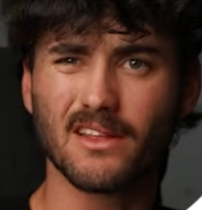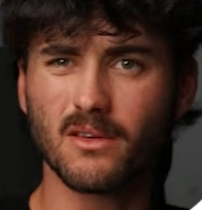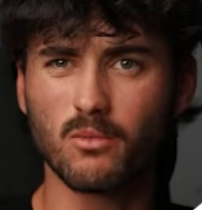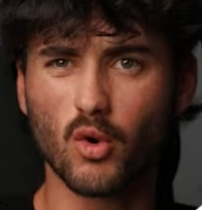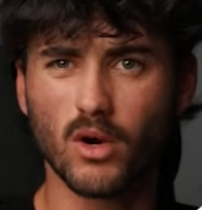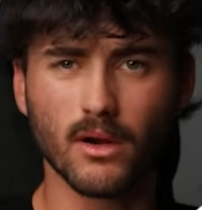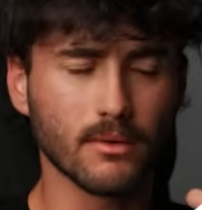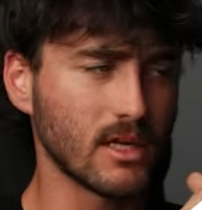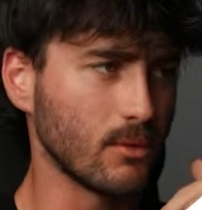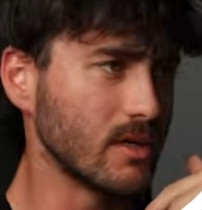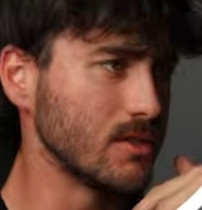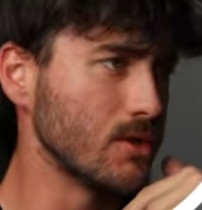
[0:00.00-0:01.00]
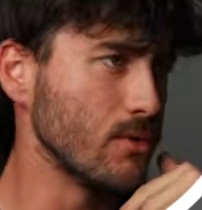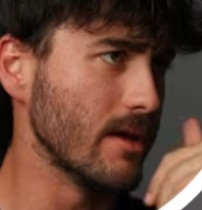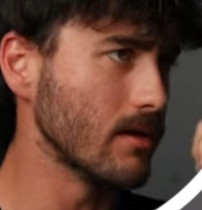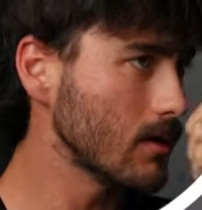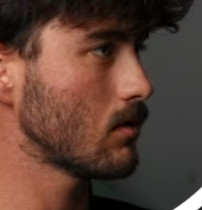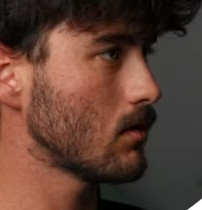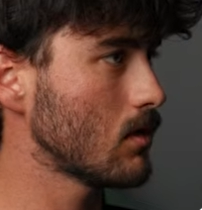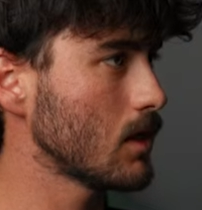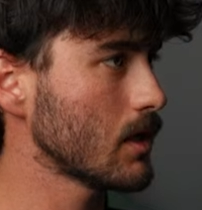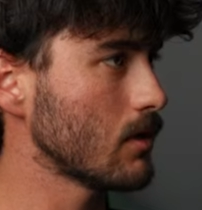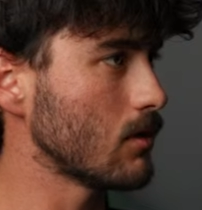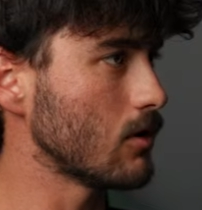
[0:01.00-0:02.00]
nothing more I really want to do there.
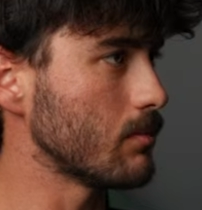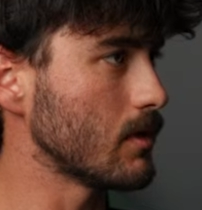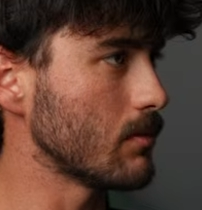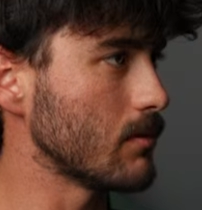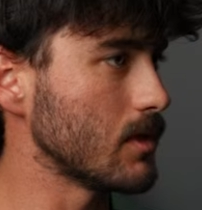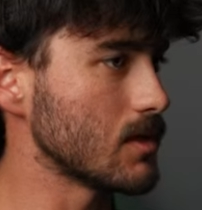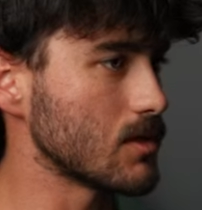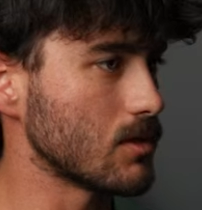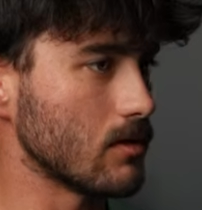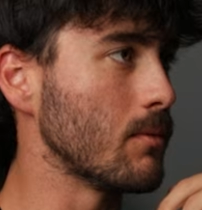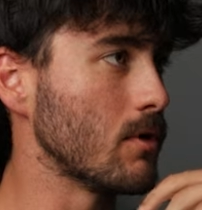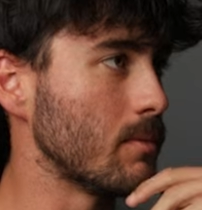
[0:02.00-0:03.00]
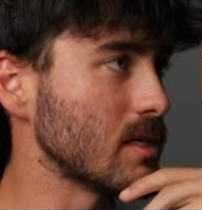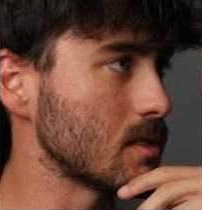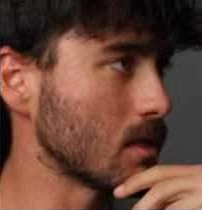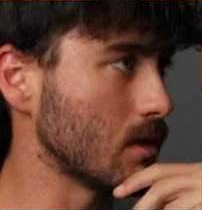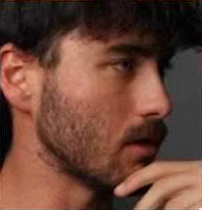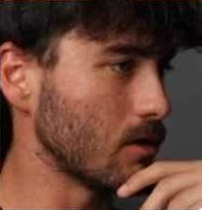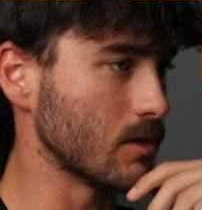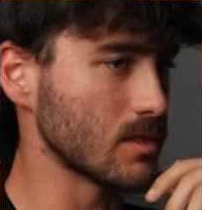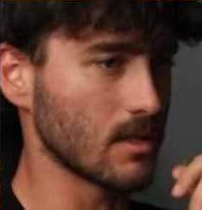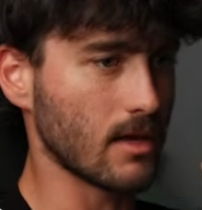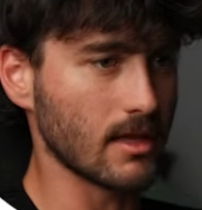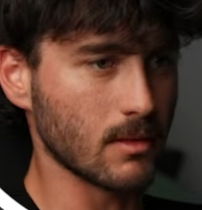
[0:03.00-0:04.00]
I'm gonna open up these two, and we're basically going
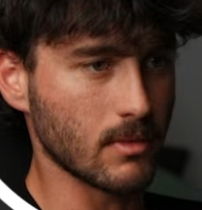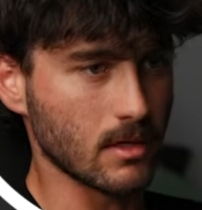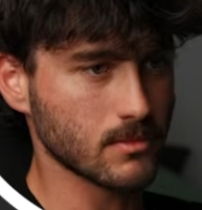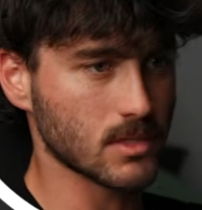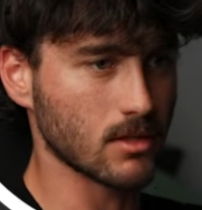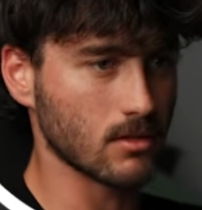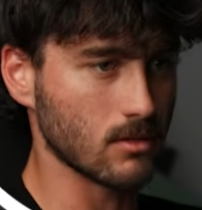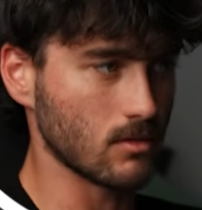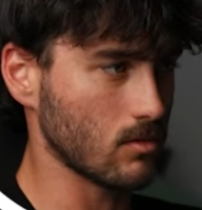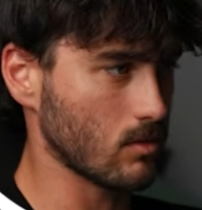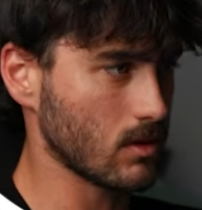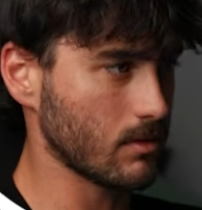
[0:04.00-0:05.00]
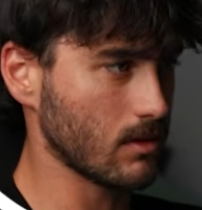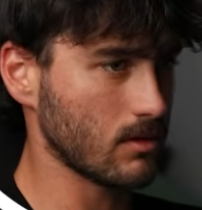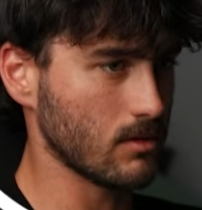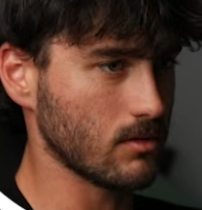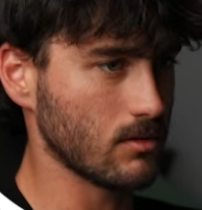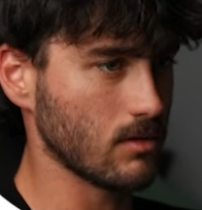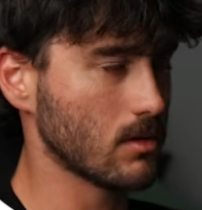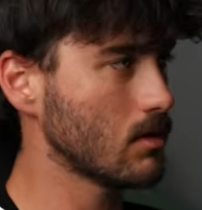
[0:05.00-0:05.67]
to line them up. So what I'm gonna do,